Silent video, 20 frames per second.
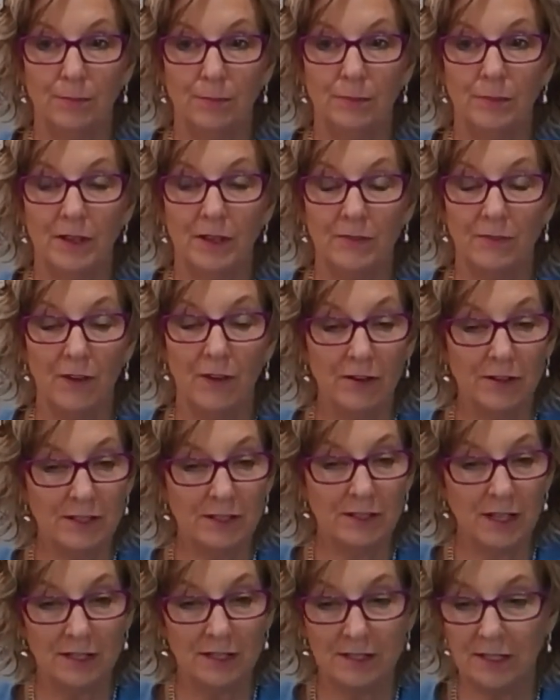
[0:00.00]
They're very
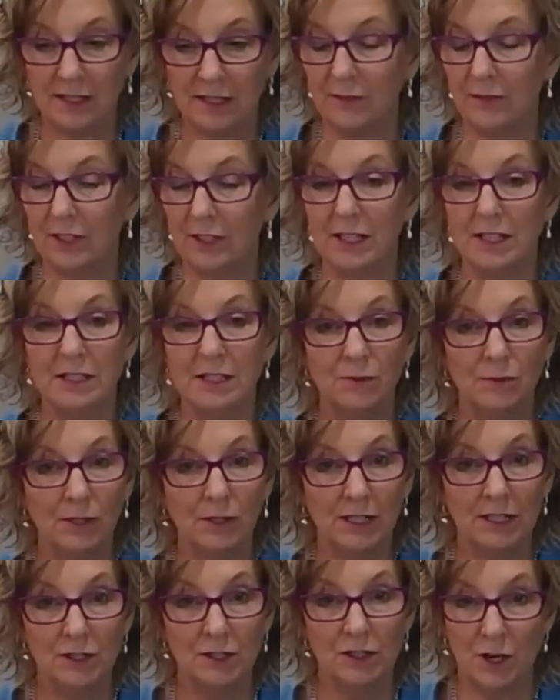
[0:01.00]
sensitive, the kids are
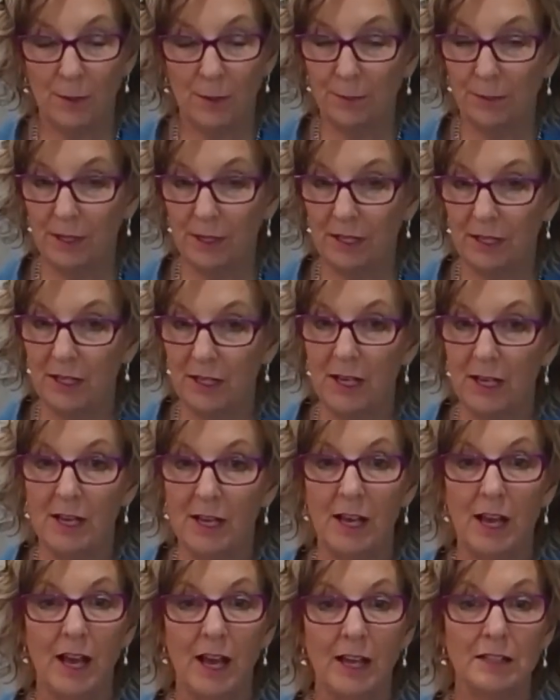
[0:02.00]
really jumpy,
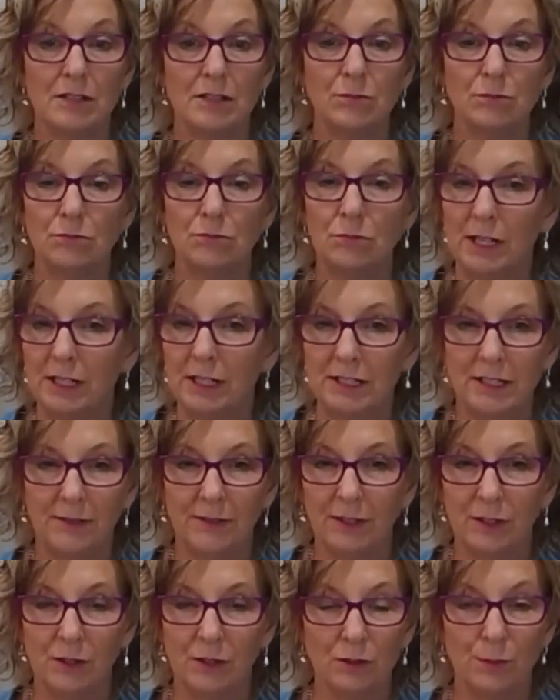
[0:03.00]
and it's really
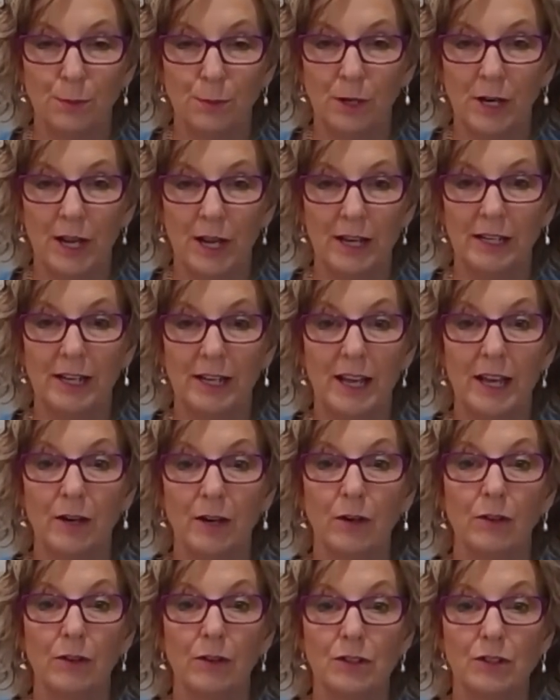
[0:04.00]
difficult to put any
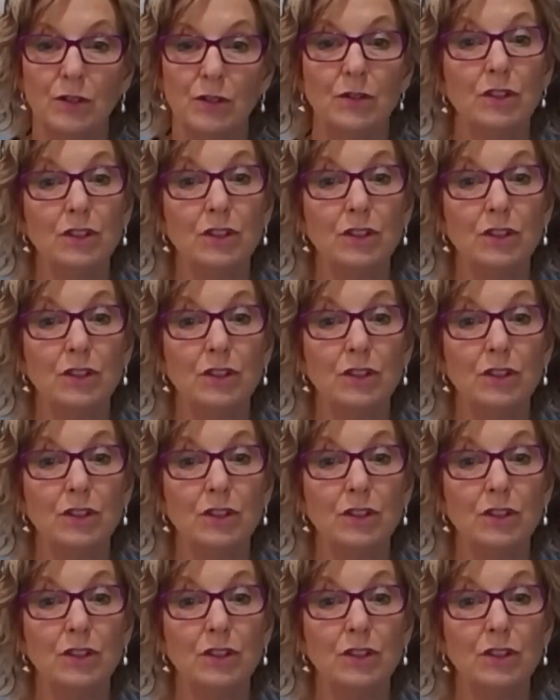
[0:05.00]
air on the tooth.